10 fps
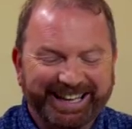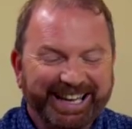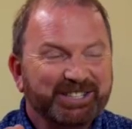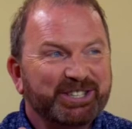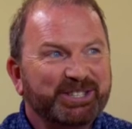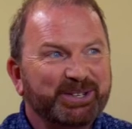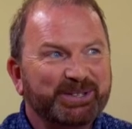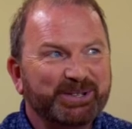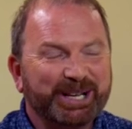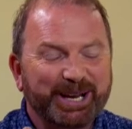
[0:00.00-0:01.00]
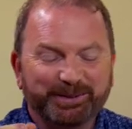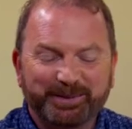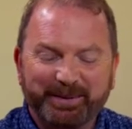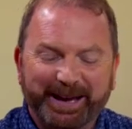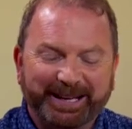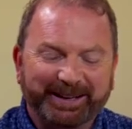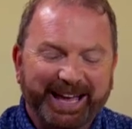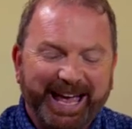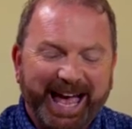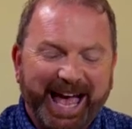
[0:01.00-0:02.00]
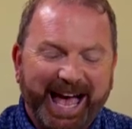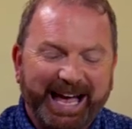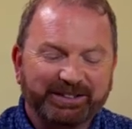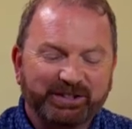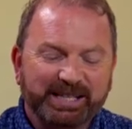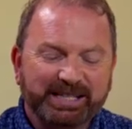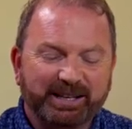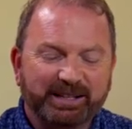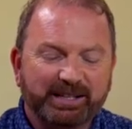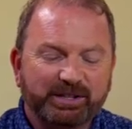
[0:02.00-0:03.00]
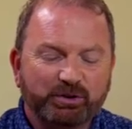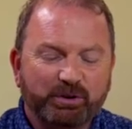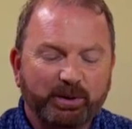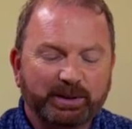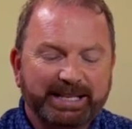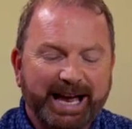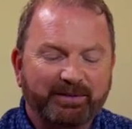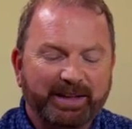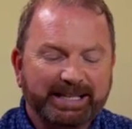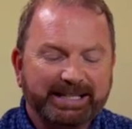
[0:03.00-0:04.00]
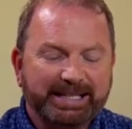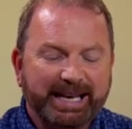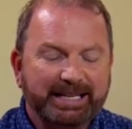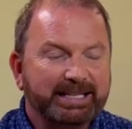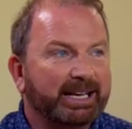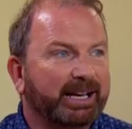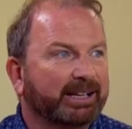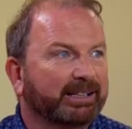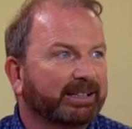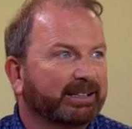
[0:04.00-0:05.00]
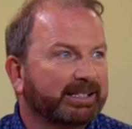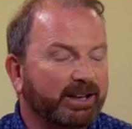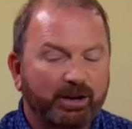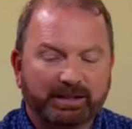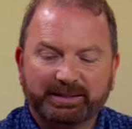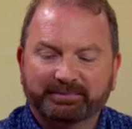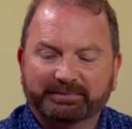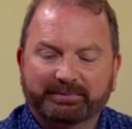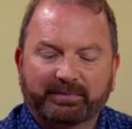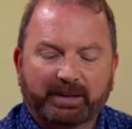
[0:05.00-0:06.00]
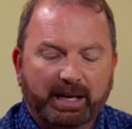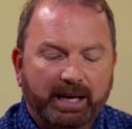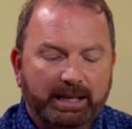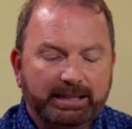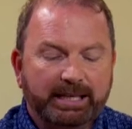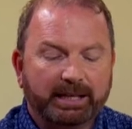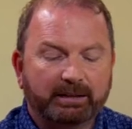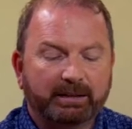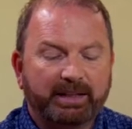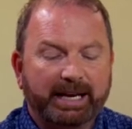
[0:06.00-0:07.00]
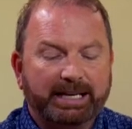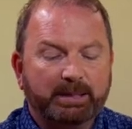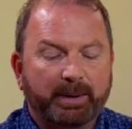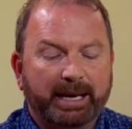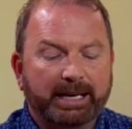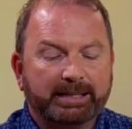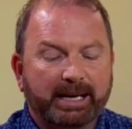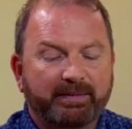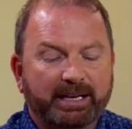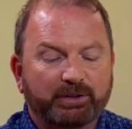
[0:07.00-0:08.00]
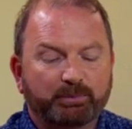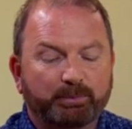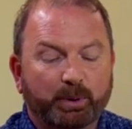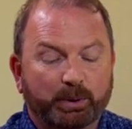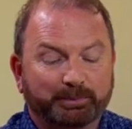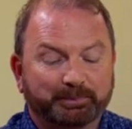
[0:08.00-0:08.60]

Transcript: just use your clover pin and just stroke down that center slot until that end appears and then pull.